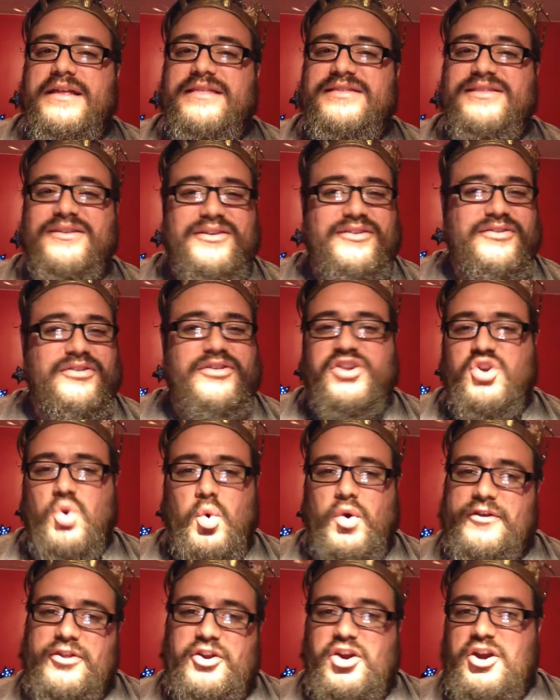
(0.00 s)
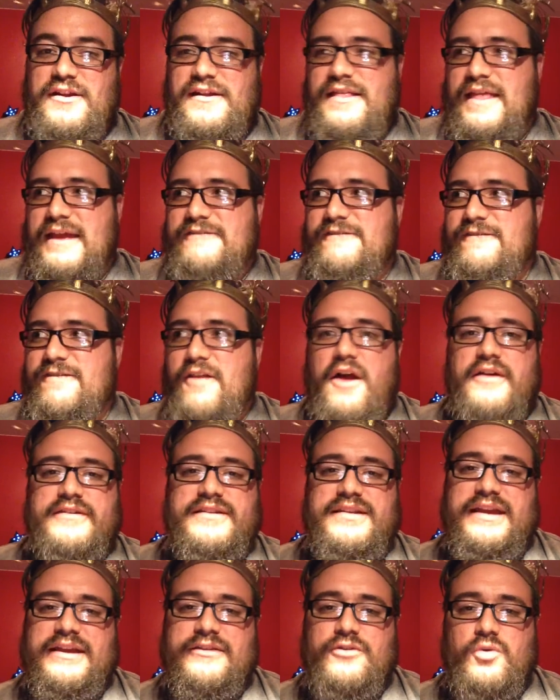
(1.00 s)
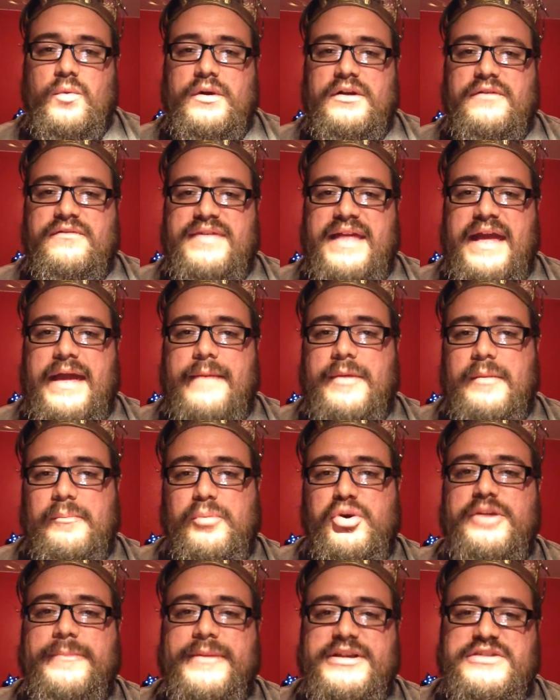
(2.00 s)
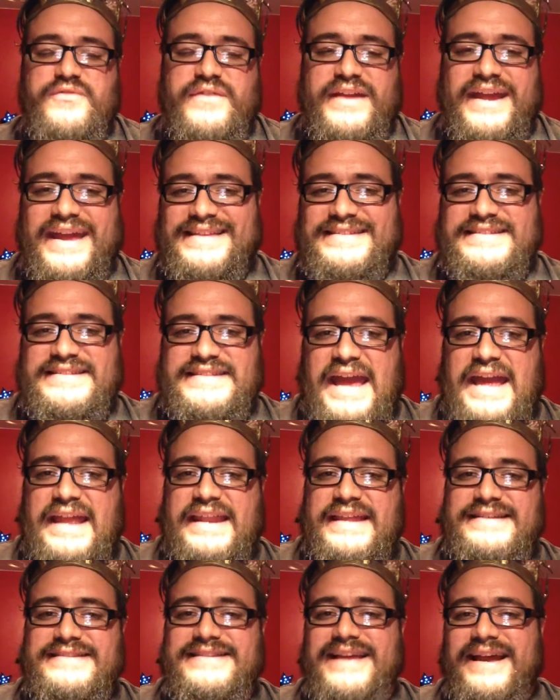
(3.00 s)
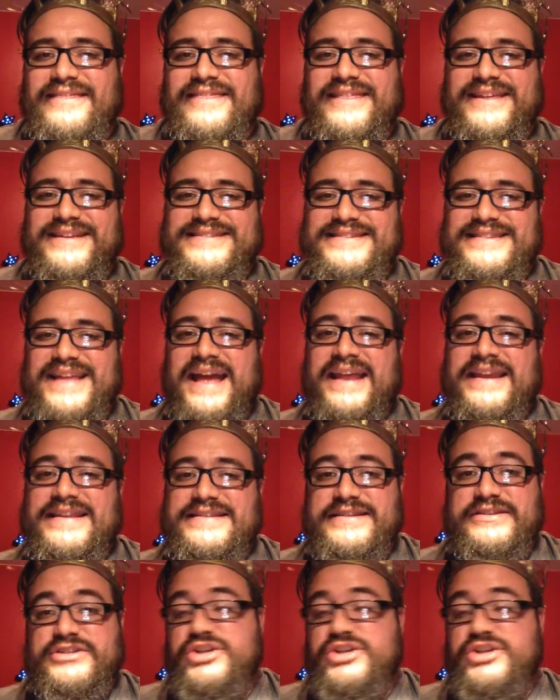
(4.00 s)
the North are going to like flock to either one of them and pretty much forget Stannis. I think Stannis is